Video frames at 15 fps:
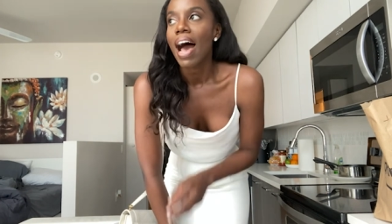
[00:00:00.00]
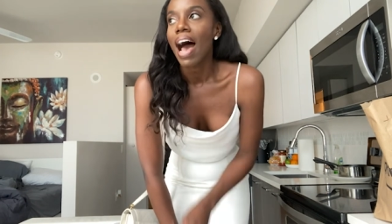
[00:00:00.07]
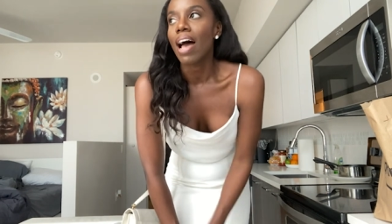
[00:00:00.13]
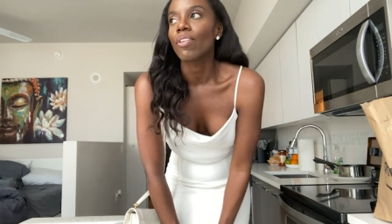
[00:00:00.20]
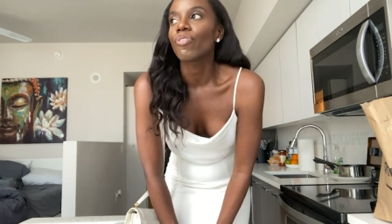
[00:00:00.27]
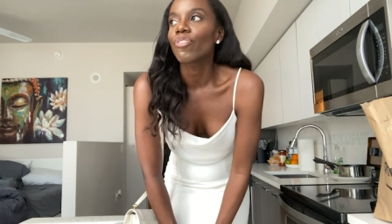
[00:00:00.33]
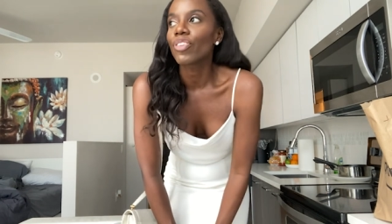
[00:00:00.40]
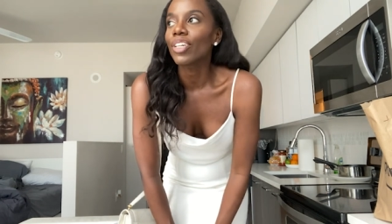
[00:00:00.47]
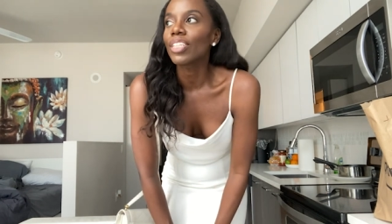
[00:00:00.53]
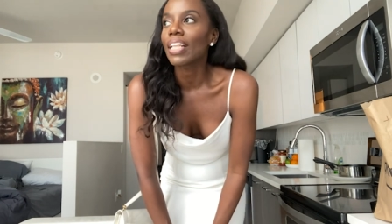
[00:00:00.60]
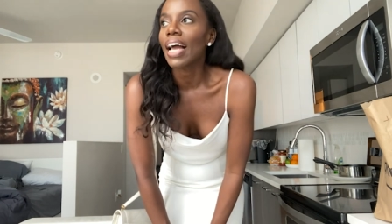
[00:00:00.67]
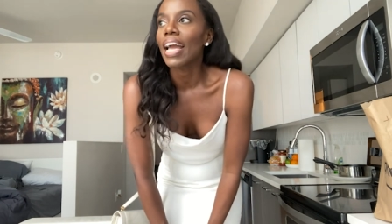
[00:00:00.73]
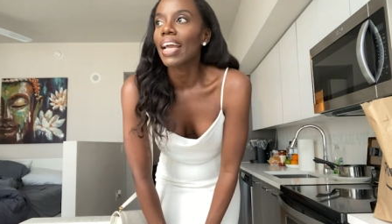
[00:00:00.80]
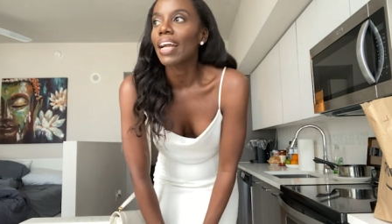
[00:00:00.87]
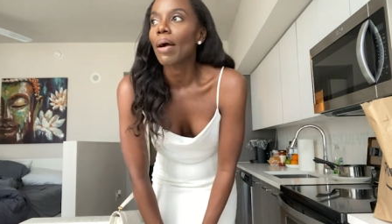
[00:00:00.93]
I feel
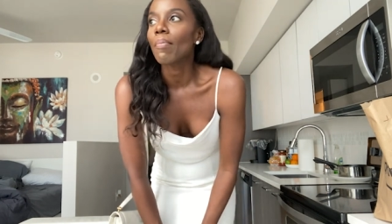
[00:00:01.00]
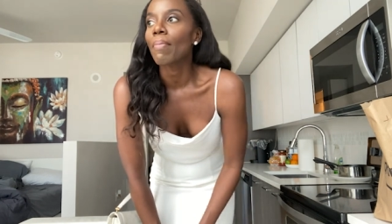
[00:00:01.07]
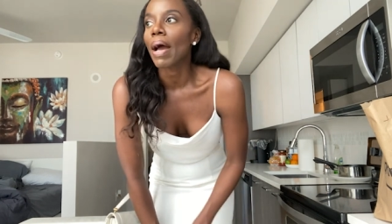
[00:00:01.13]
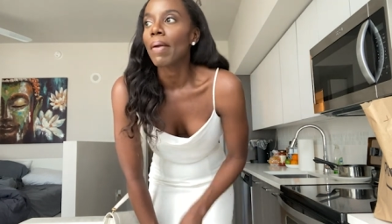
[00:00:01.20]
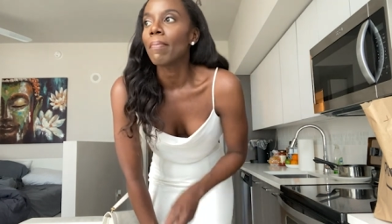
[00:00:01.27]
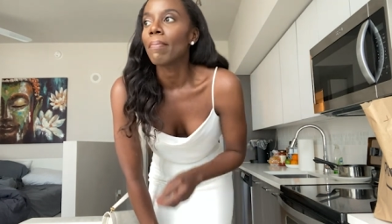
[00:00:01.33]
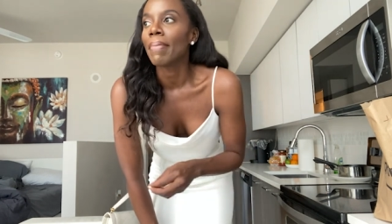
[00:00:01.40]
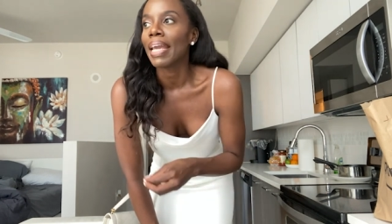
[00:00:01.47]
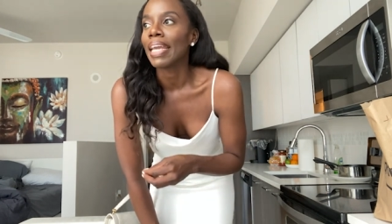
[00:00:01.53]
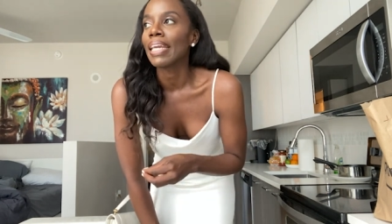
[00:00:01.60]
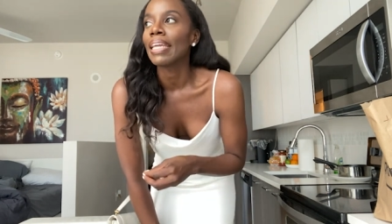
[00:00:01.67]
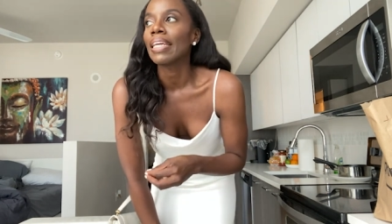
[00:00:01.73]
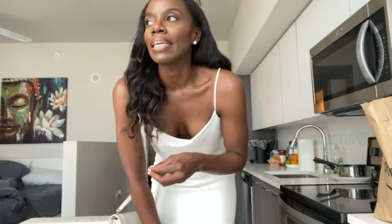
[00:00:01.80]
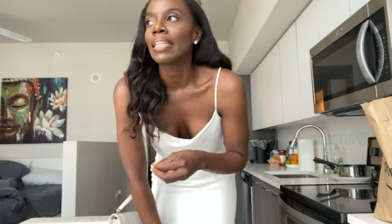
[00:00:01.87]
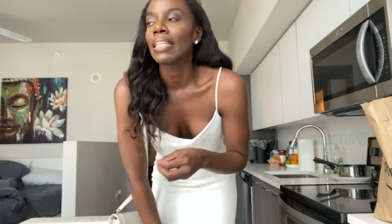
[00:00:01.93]
like my
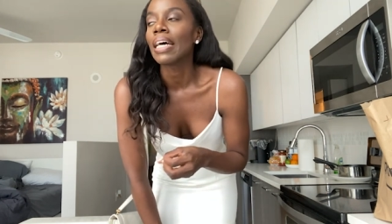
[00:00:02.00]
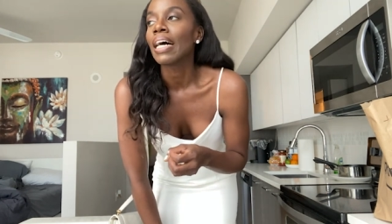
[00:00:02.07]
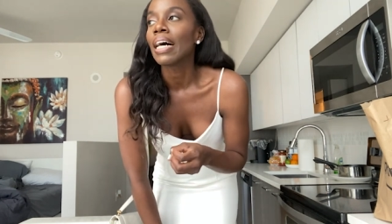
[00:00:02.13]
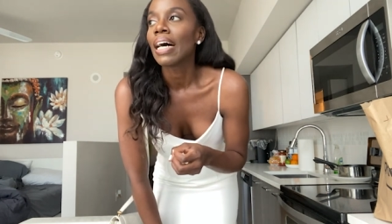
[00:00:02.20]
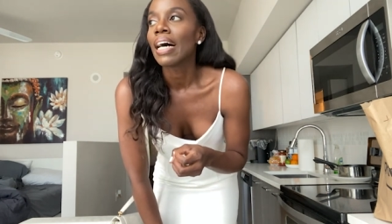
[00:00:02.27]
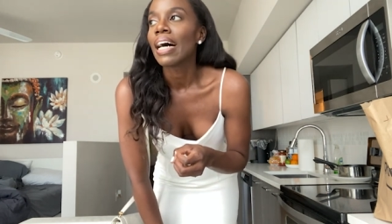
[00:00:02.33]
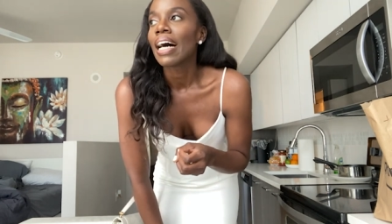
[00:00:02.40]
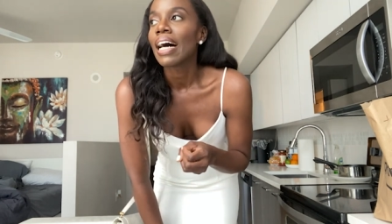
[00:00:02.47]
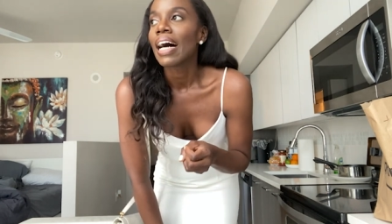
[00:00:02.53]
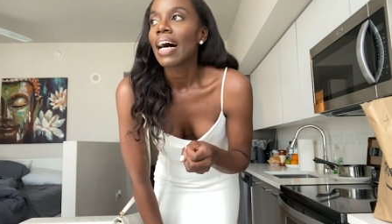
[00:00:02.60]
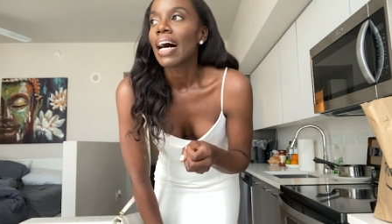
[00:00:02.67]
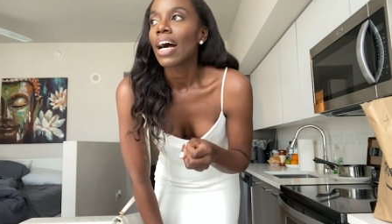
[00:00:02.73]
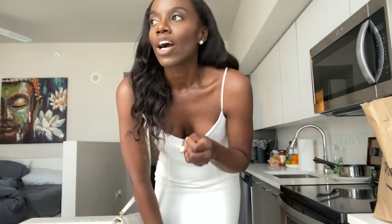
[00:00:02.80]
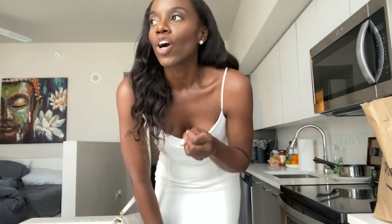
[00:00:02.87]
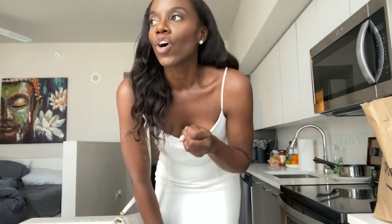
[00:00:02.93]

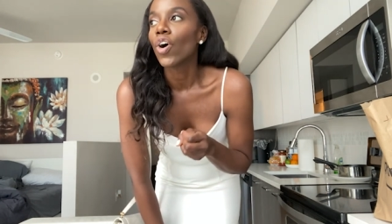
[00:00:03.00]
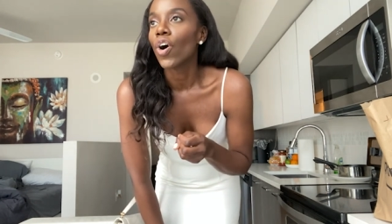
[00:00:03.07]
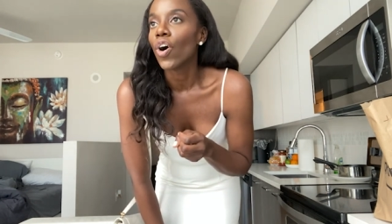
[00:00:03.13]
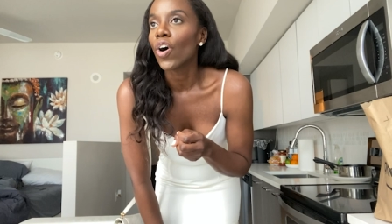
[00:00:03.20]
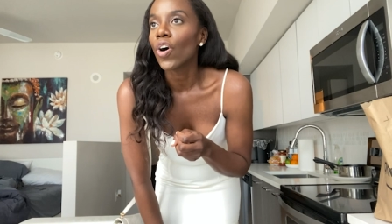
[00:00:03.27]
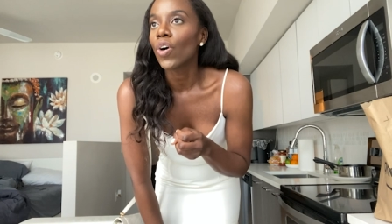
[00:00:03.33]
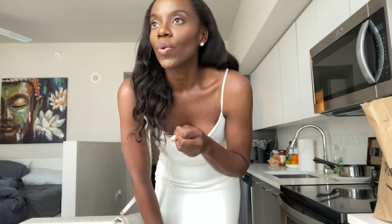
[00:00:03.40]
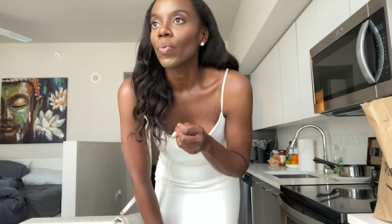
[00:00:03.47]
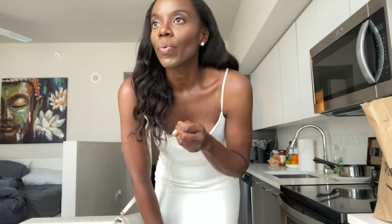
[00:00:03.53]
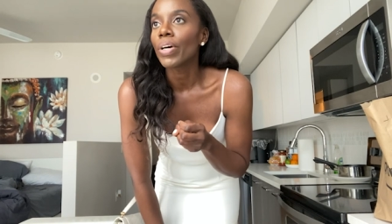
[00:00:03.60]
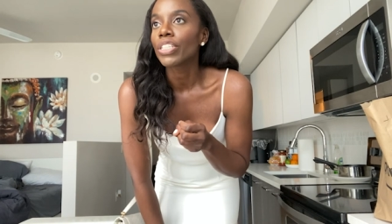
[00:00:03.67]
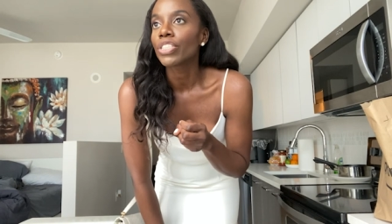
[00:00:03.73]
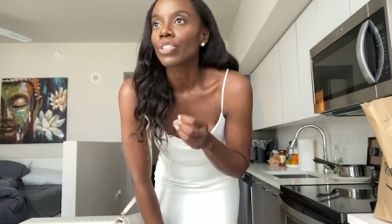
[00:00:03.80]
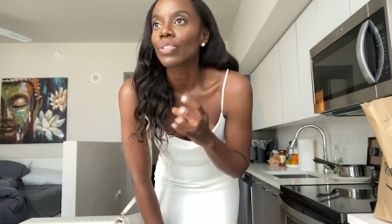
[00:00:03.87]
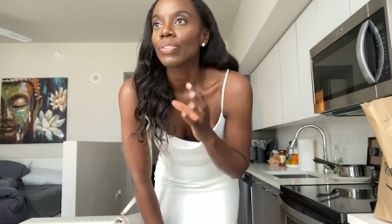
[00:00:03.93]
main goal
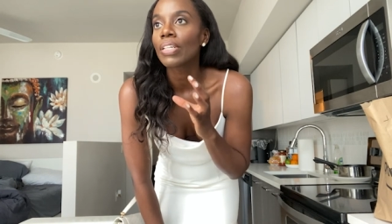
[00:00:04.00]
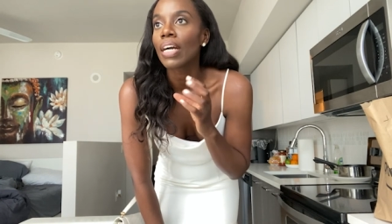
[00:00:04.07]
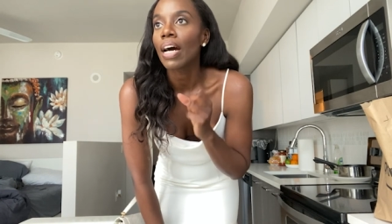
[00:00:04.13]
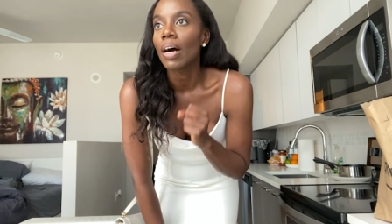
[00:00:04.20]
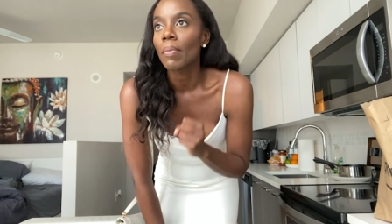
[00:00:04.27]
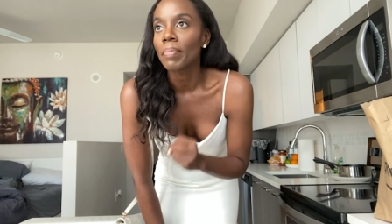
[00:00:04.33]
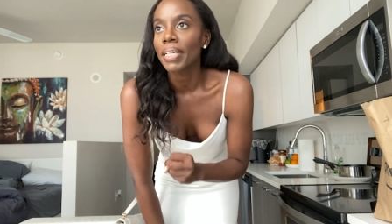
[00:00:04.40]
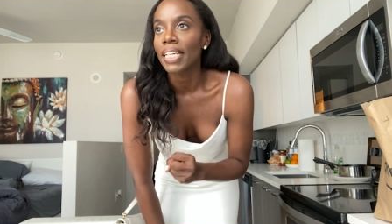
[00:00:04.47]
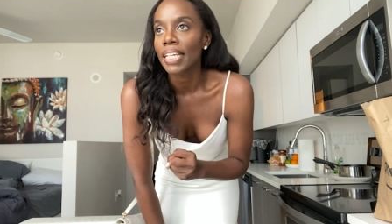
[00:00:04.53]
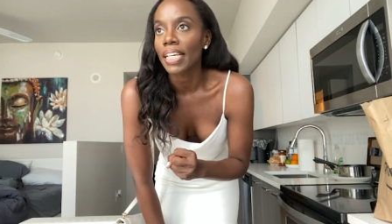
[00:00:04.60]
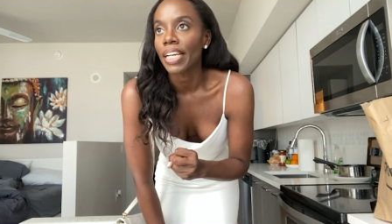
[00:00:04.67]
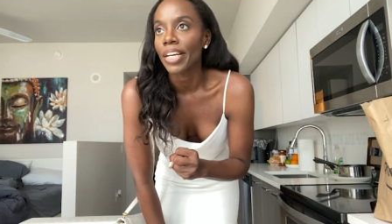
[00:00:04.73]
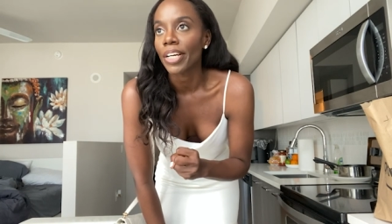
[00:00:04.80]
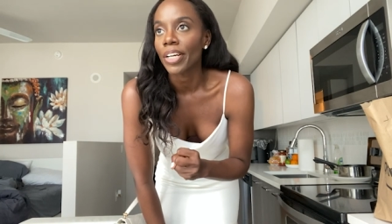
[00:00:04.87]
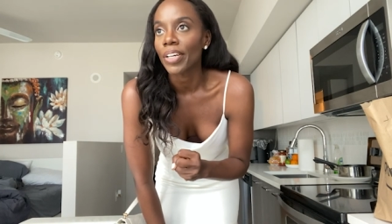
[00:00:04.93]
was to come
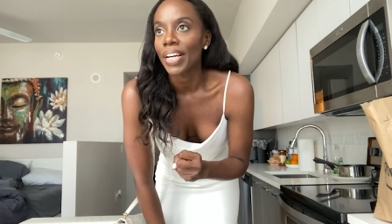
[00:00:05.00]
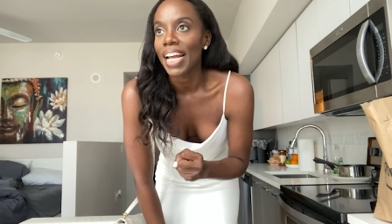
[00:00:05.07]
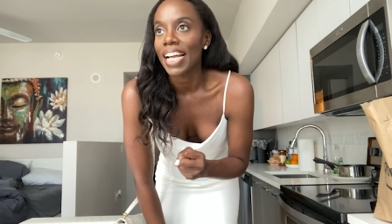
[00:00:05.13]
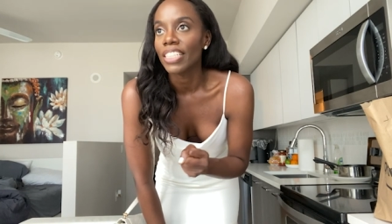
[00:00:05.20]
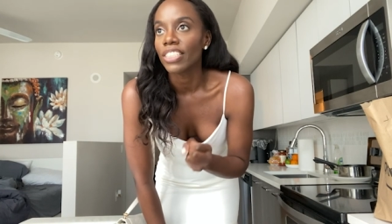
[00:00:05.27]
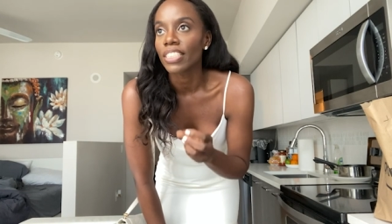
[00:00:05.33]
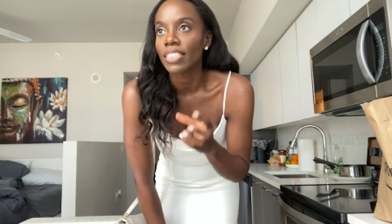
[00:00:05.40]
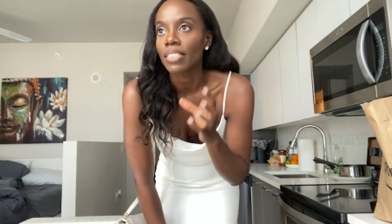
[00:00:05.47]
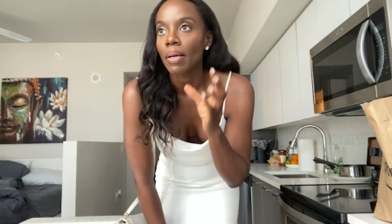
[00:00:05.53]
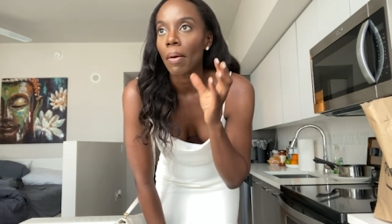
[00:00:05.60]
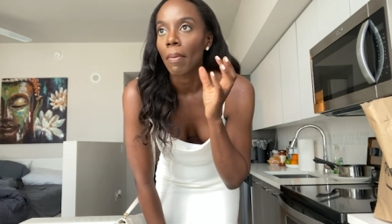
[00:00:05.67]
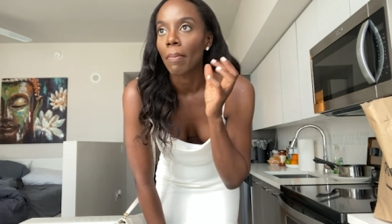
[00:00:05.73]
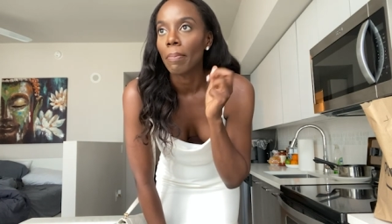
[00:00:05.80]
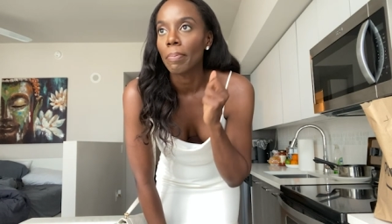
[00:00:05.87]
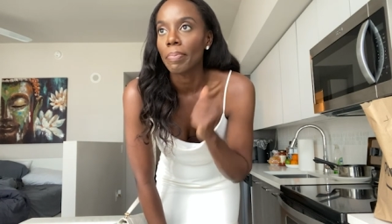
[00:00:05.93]
here and just
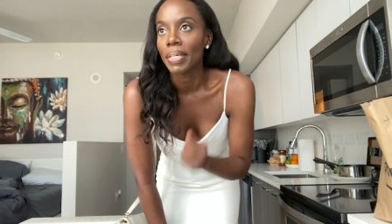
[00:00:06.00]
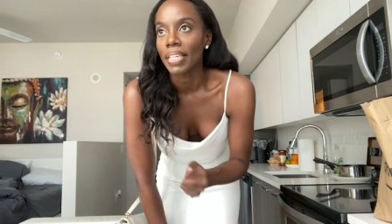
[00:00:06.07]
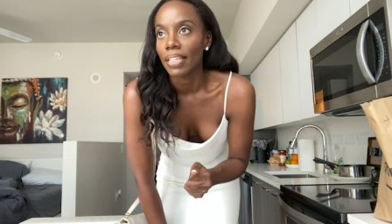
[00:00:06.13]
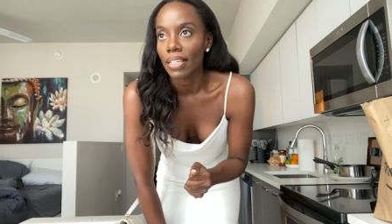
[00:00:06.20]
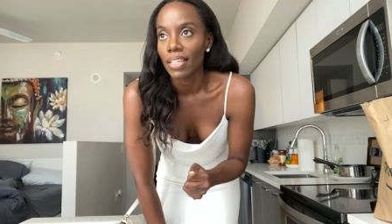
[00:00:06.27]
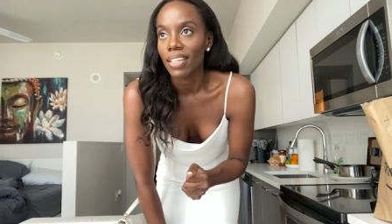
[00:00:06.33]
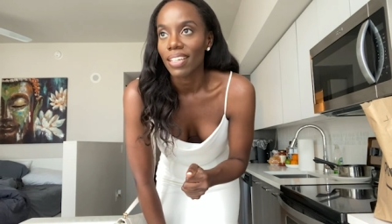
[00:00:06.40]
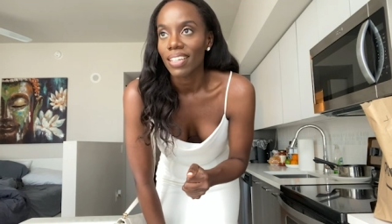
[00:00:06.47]
be.